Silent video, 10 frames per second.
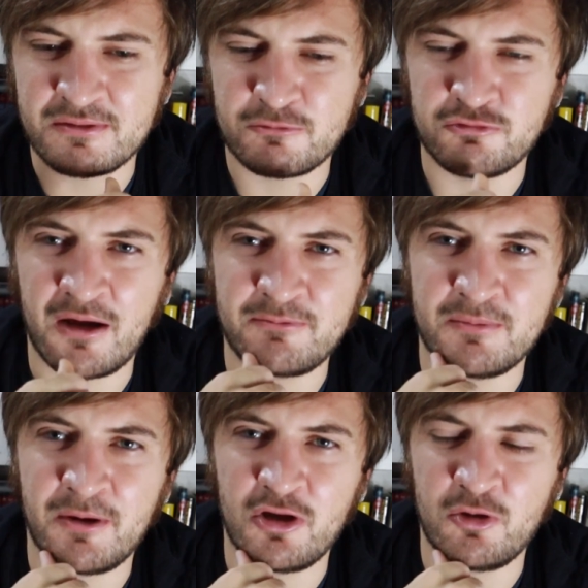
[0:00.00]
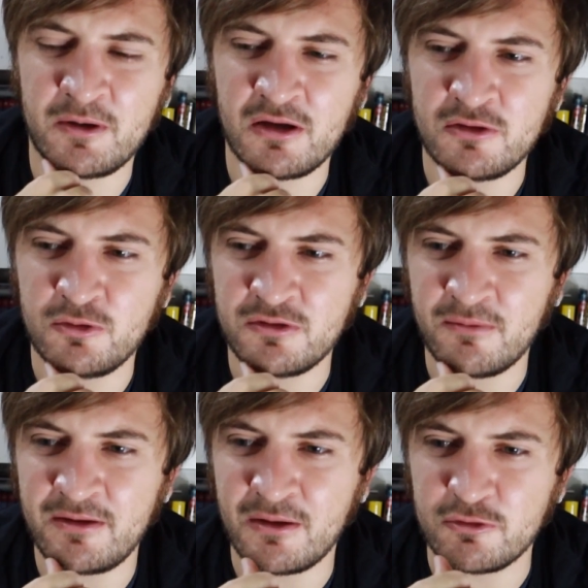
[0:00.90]
drafted by Omega to
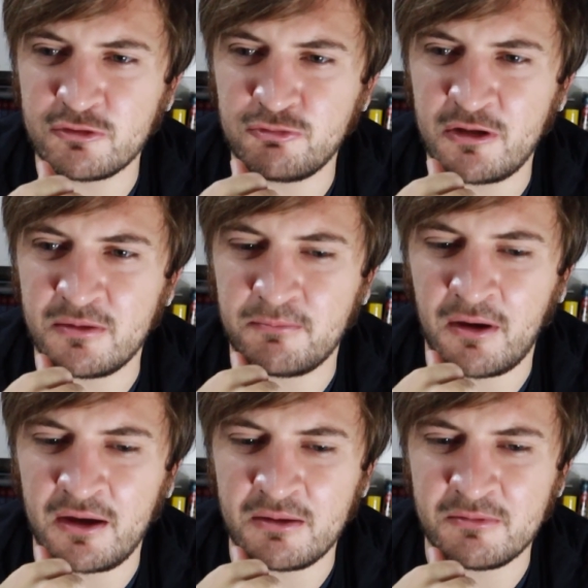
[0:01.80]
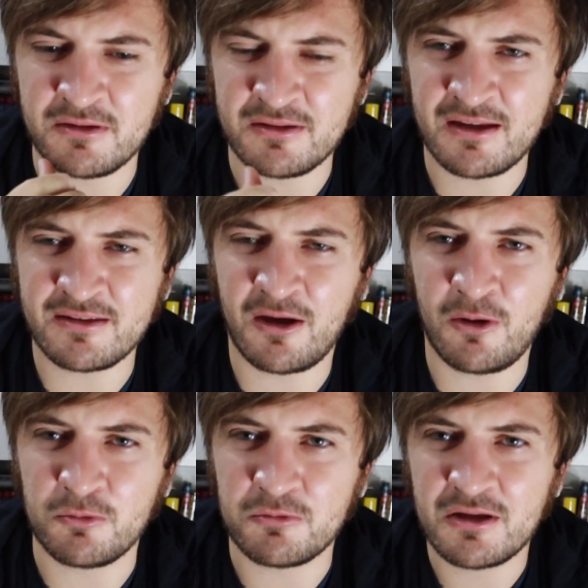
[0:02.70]
something that was created by him. That's
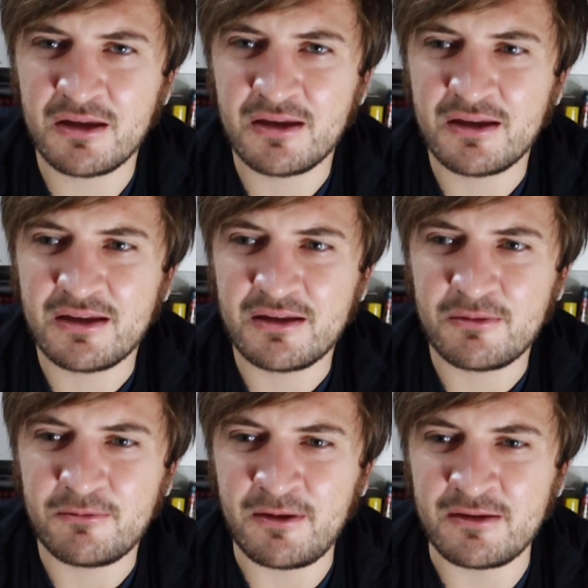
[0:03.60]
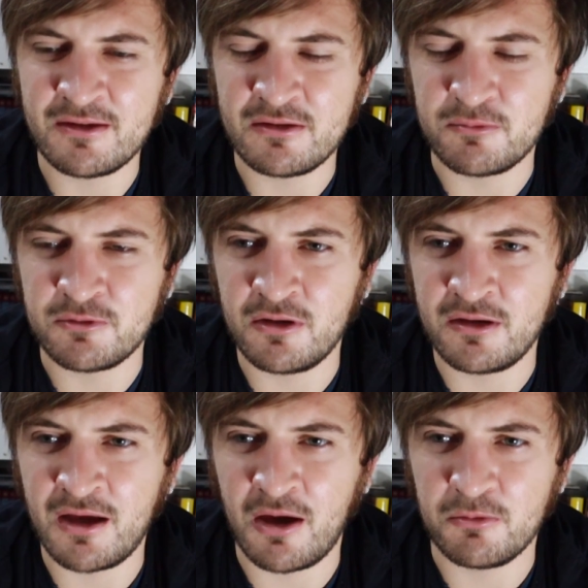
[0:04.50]
how things end up
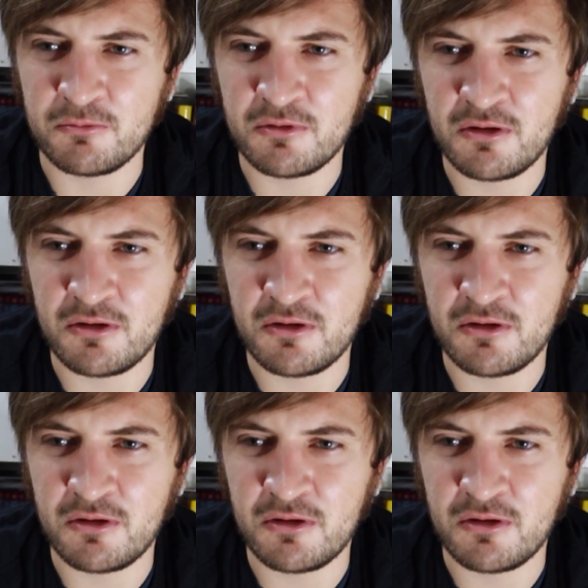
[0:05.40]
turning out.